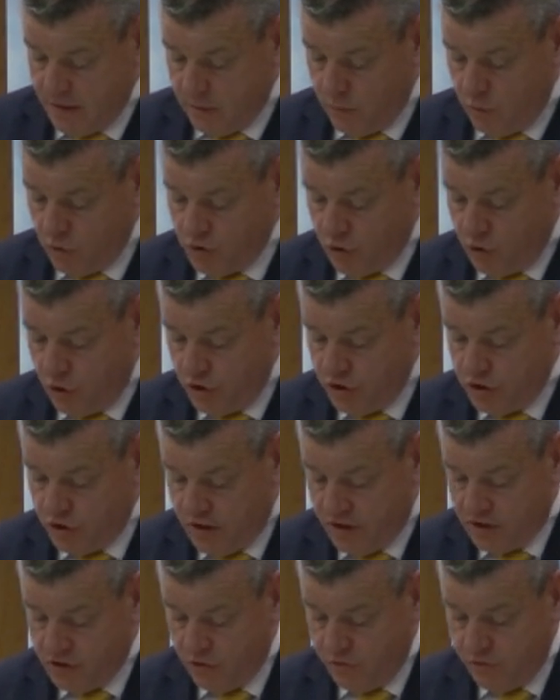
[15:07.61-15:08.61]
the most
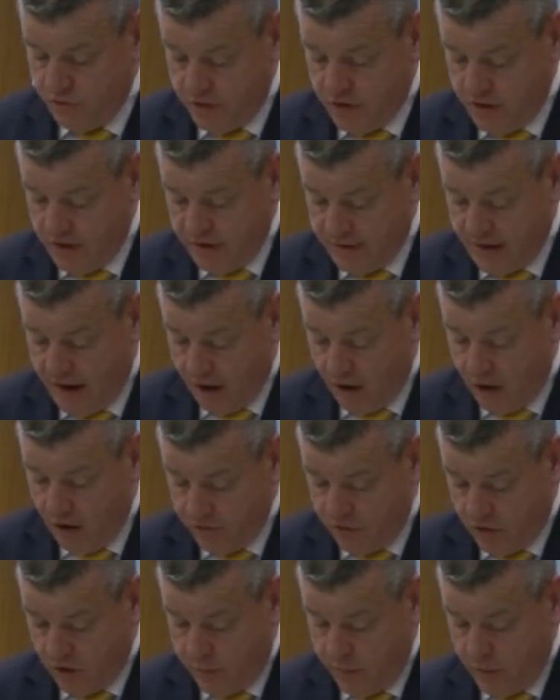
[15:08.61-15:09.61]
crucial issue for the integrity
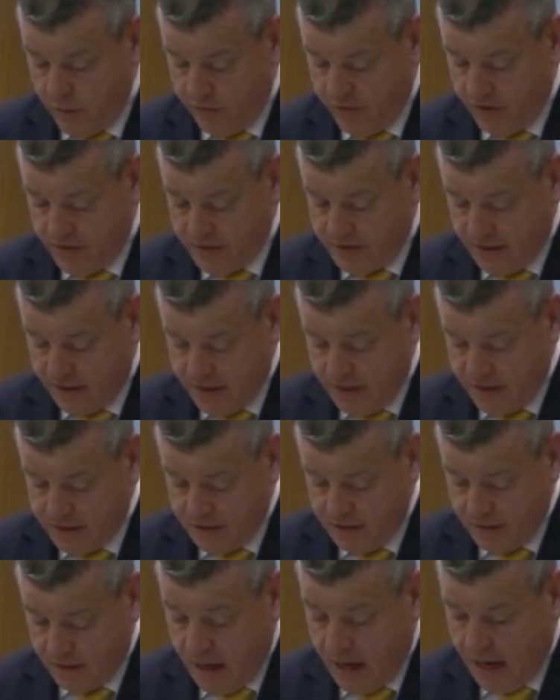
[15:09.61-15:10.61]
of a criminal
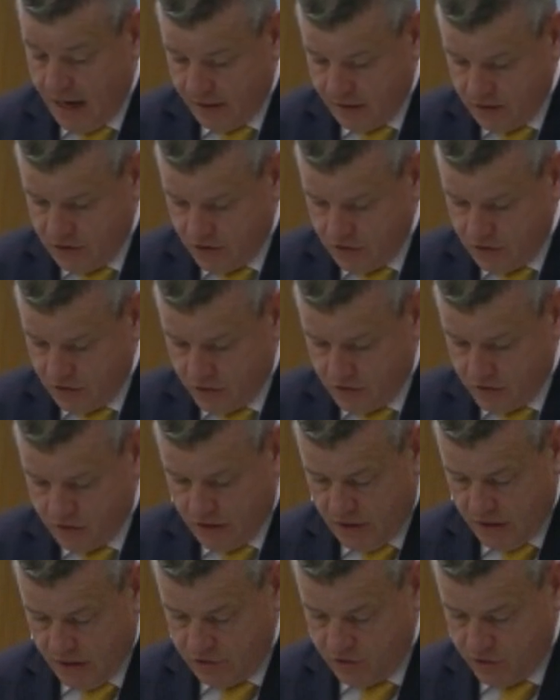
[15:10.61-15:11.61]
investigation and
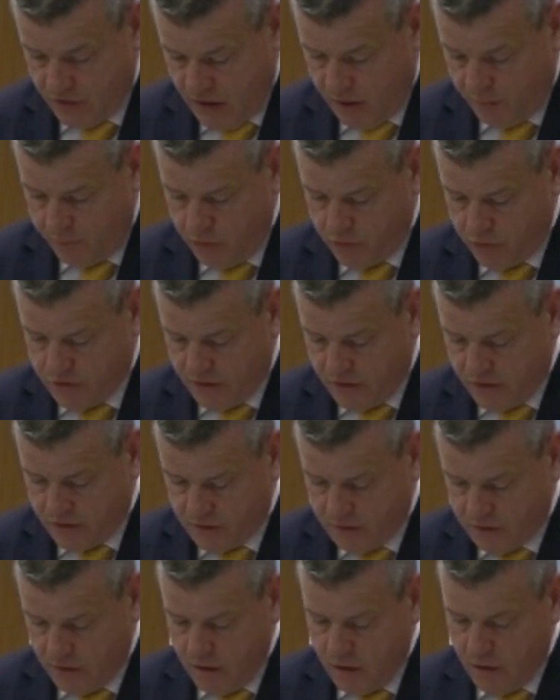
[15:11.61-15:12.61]
justice and trial
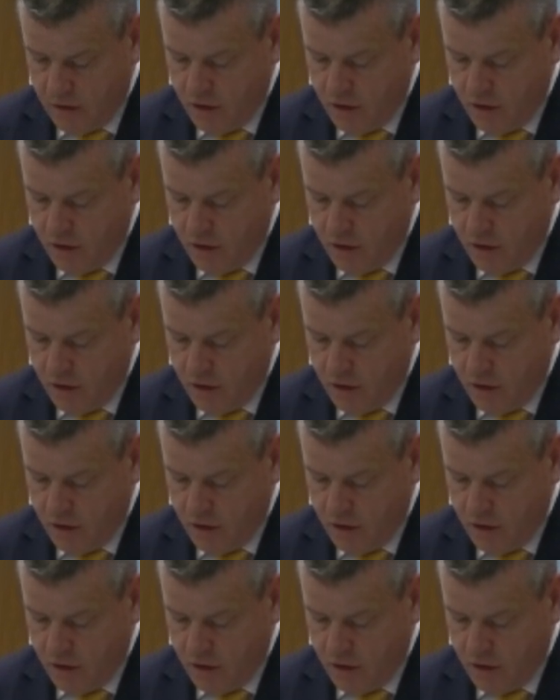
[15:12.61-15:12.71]
process,